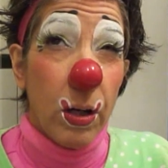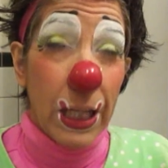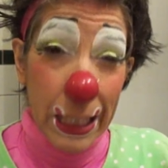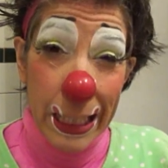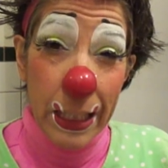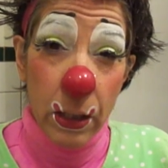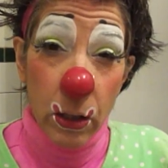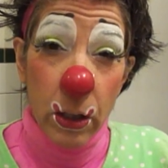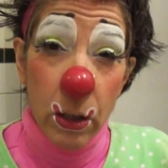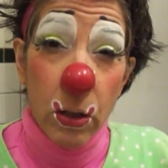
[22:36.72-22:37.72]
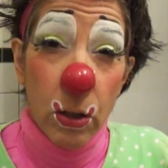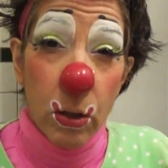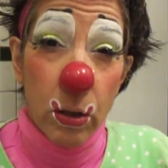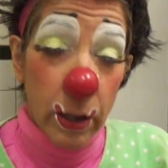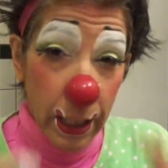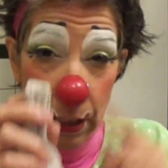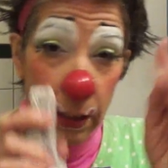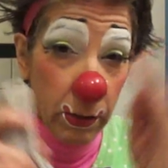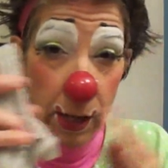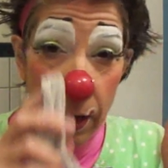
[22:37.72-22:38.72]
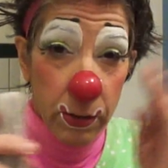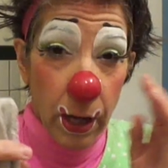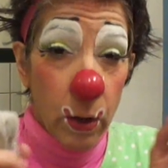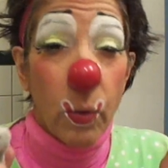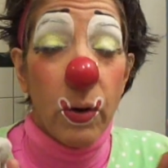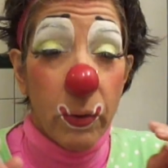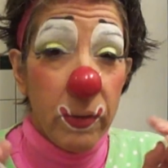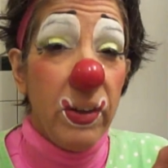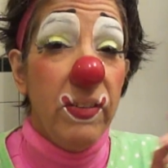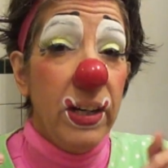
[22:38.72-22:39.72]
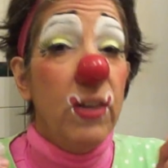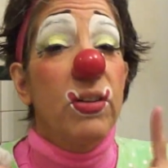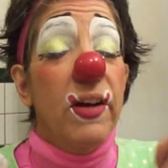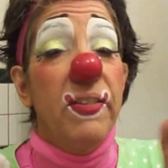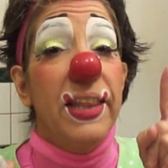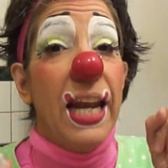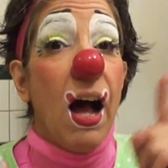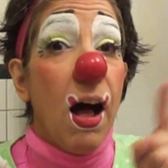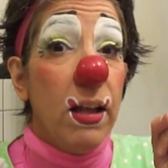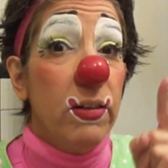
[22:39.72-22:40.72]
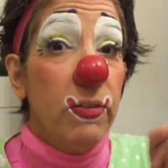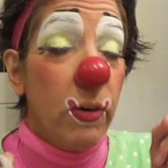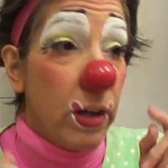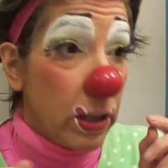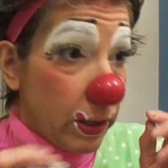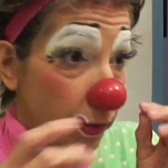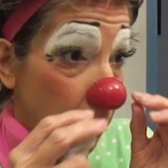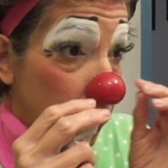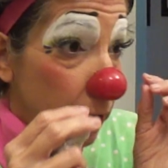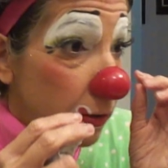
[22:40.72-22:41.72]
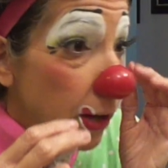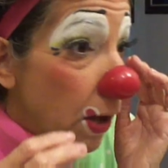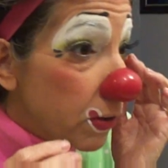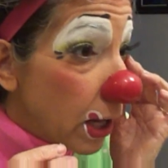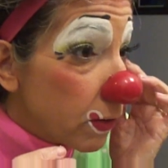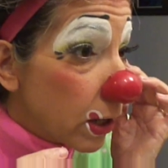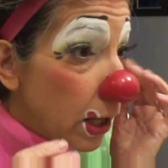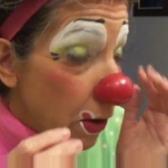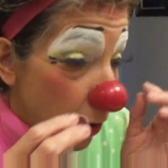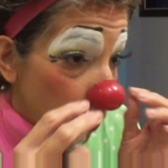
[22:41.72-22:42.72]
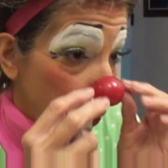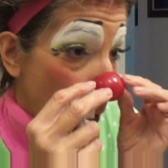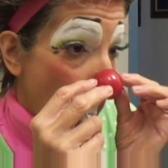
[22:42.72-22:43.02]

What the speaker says: cleaner. It cleans the outside, or we've even discovered that olive oil even cleans the outside of a clown nose.